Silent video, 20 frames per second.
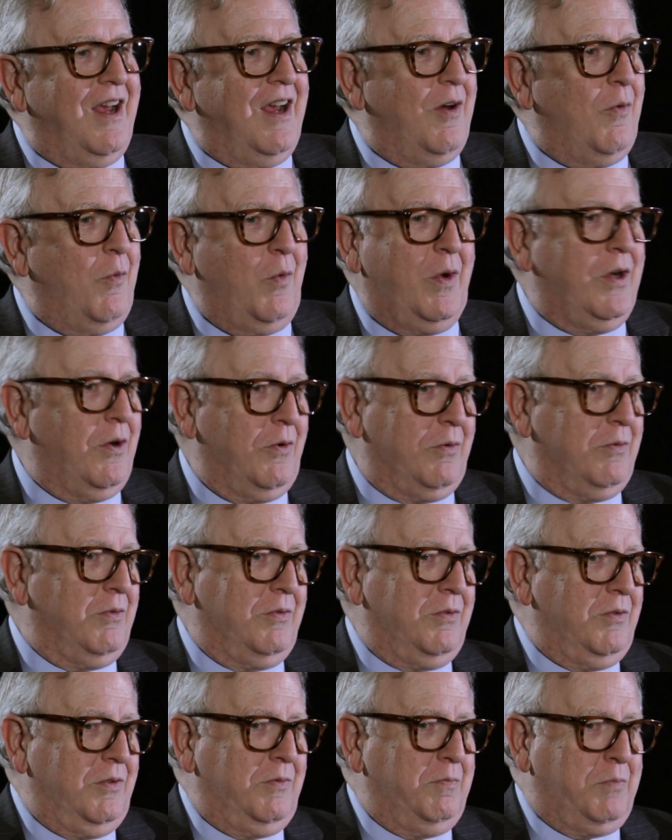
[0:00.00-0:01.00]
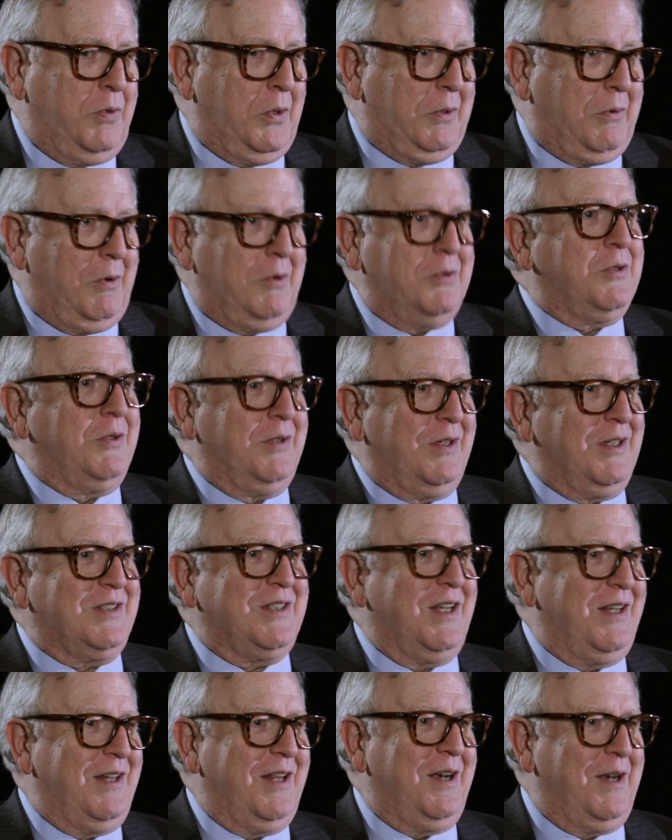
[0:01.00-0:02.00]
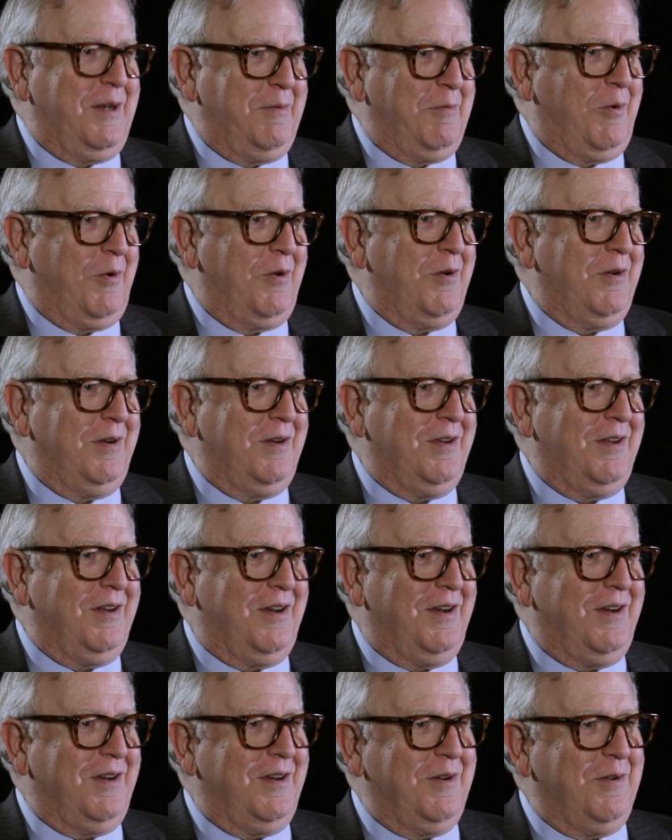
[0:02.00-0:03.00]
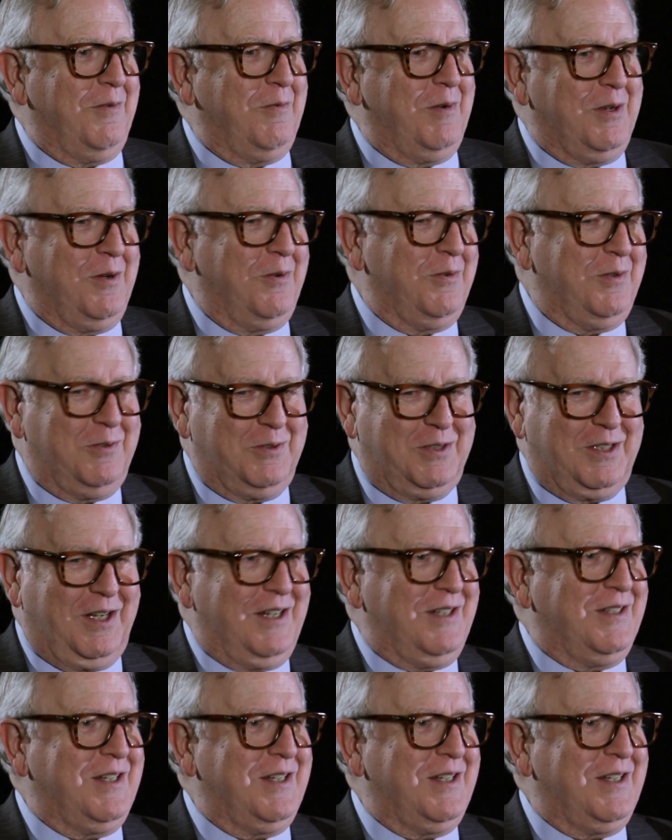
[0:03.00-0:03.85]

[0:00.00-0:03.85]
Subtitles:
We don't put a grocery list on that anymore. We don't use clay